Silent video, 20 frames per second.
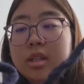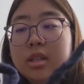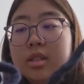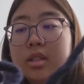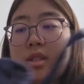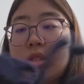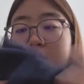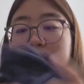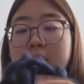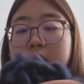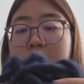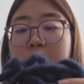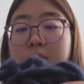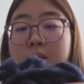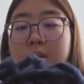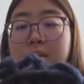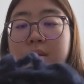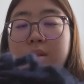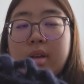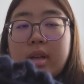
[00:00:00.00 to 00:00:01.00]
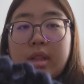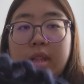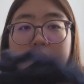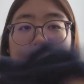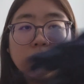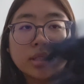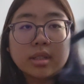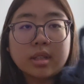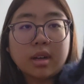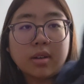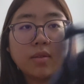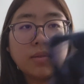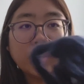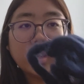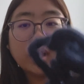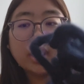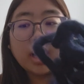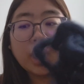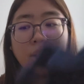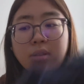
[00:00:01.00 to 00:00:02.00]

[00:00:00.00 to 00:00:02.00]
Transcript: sew and like stuff it.